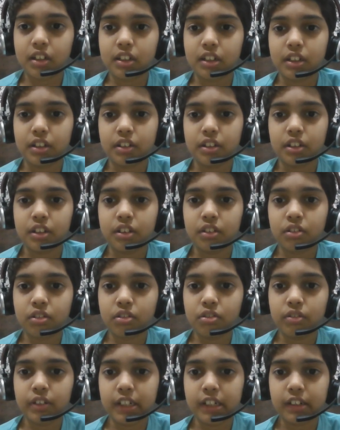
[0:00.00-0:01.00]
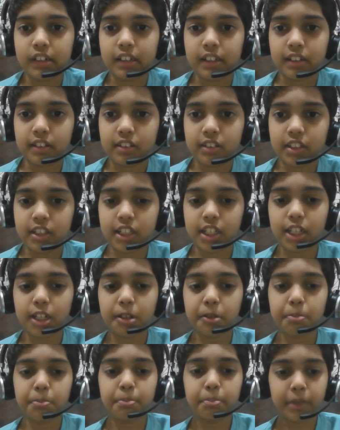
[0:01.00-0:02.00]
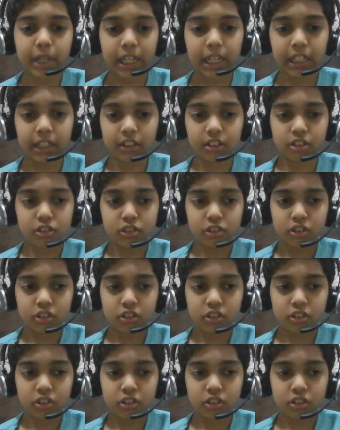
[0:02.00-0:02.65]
and then queen takes e8, mate.